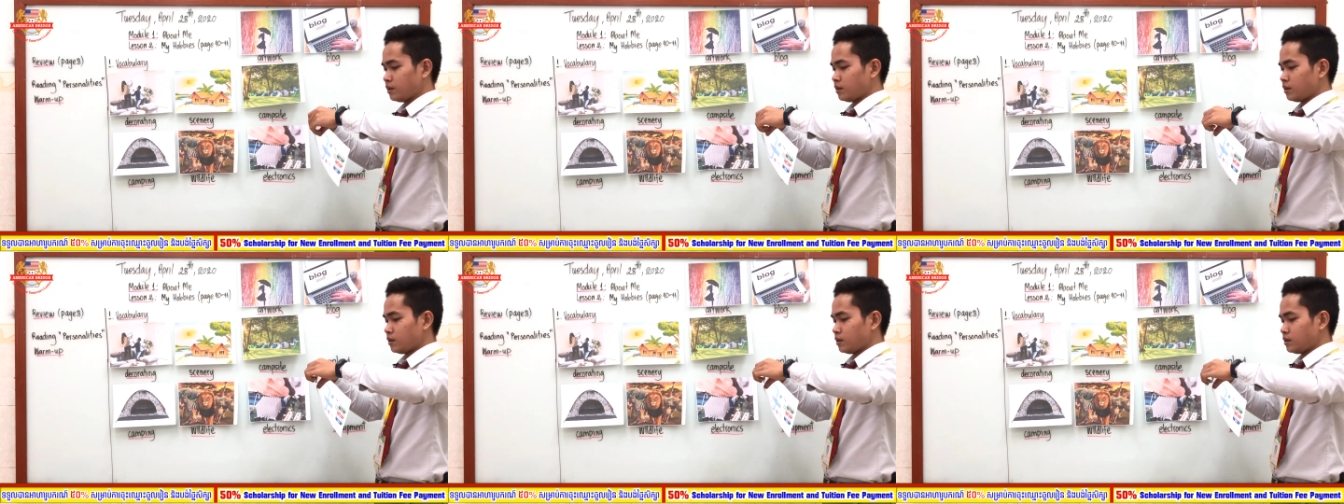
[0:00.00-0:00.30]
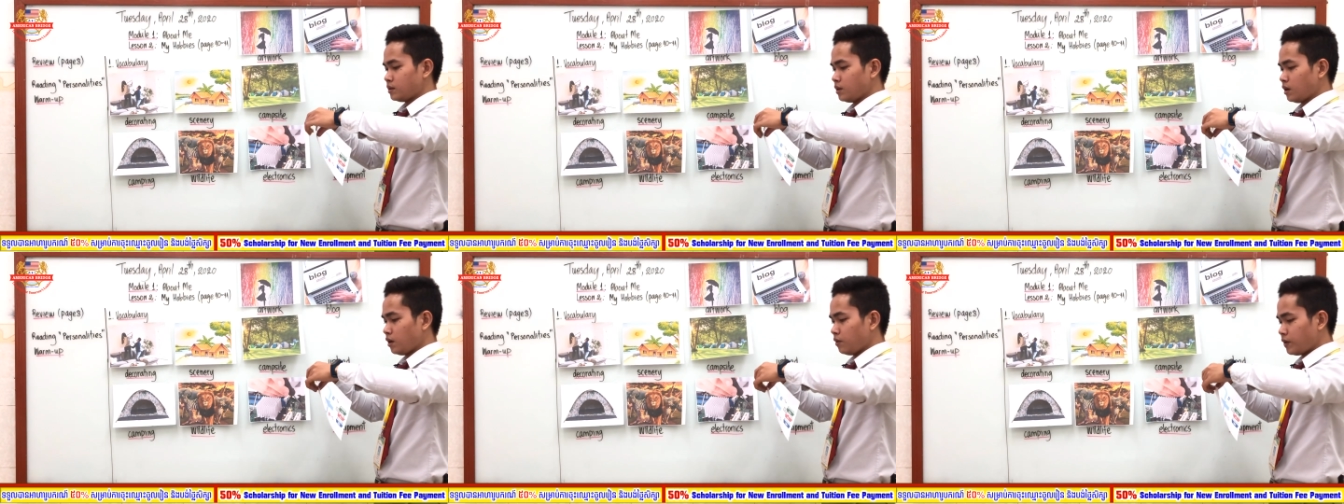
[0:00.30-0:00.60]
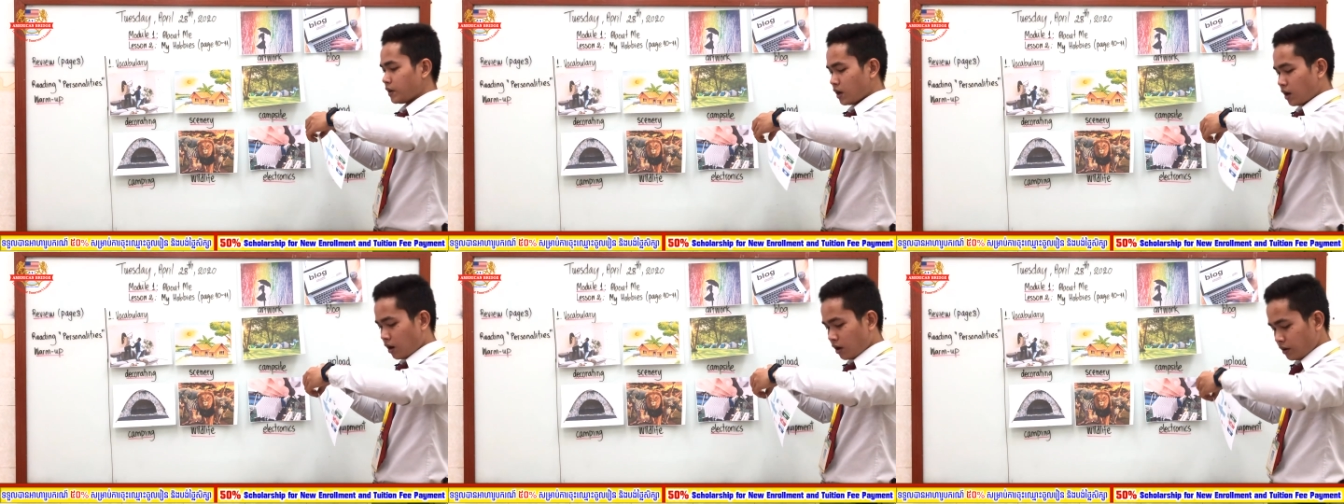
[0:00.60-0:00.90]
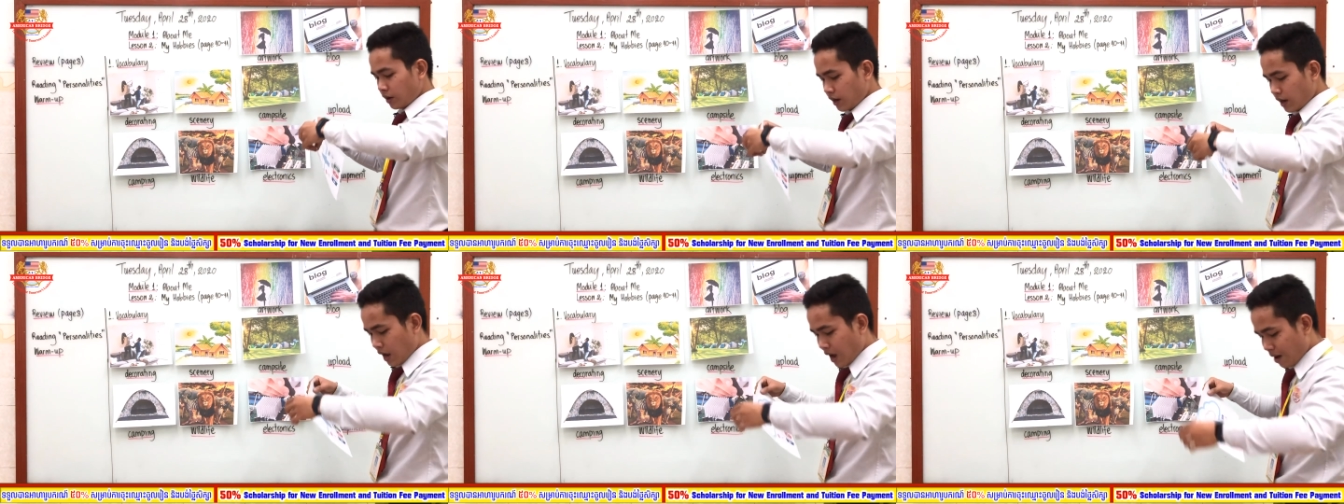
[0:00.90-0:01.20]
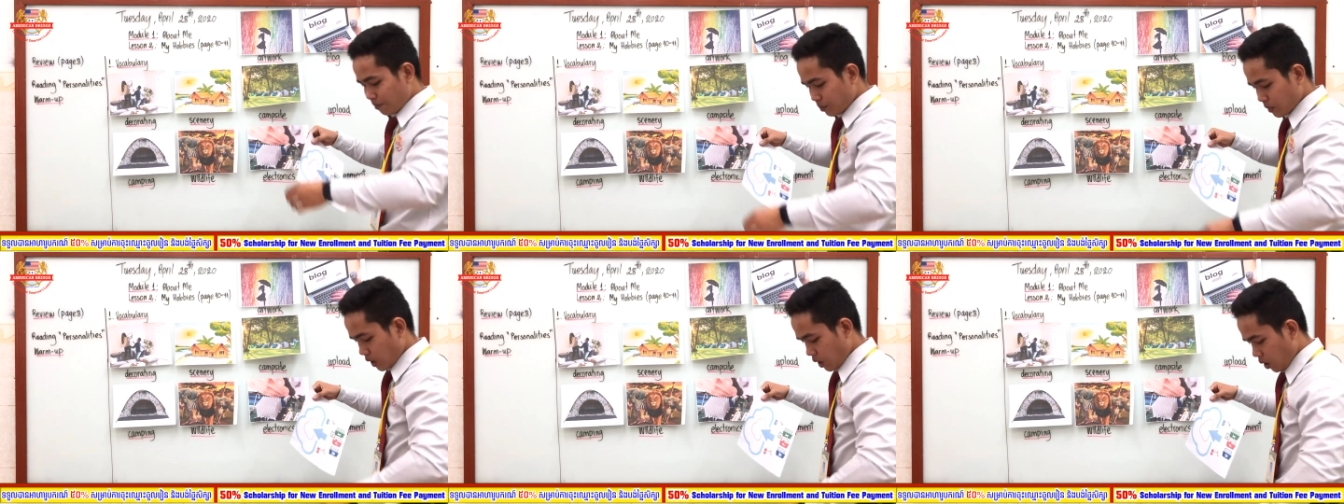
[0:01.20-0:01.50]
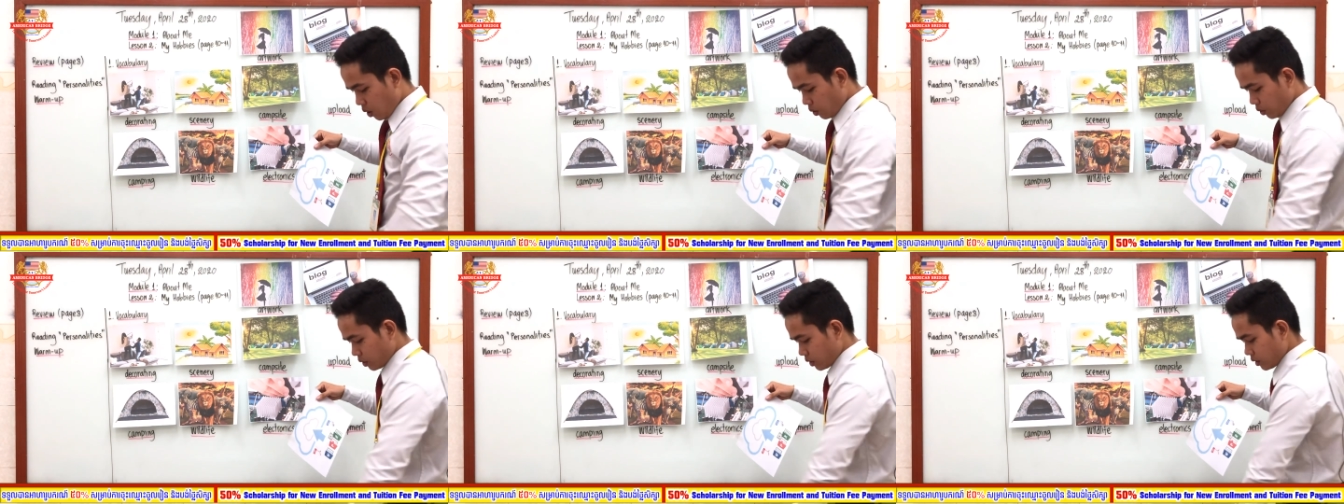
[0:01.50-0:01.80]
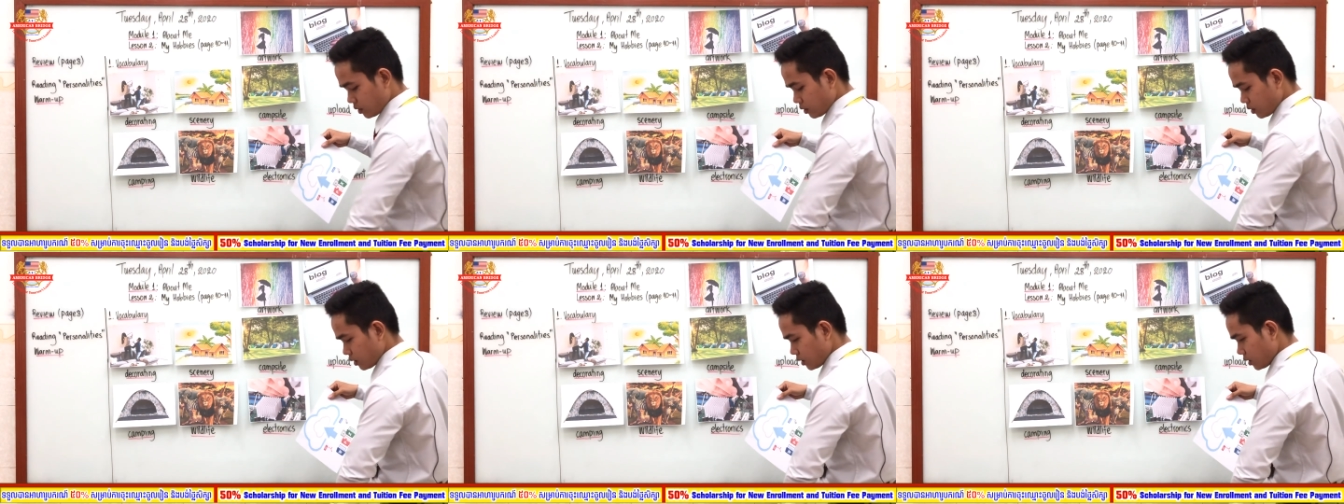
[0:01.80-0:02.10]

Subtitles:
So we call it upload.